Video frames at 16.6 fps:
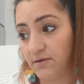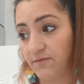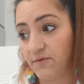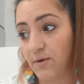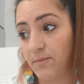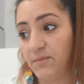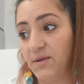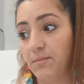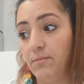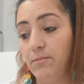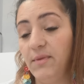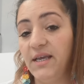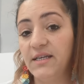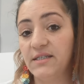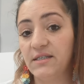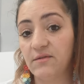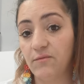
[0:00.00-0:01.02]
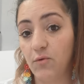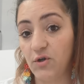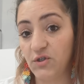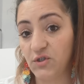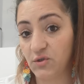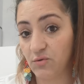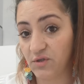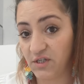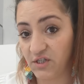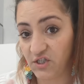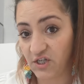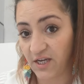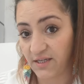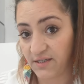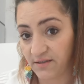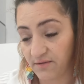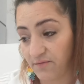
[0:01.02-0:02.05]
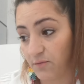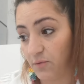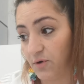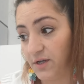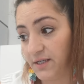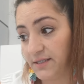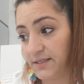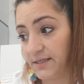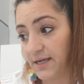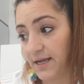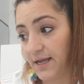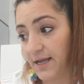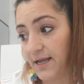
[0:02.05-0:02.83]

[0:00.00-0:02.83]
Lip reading: from the mixed voice to the chest voice,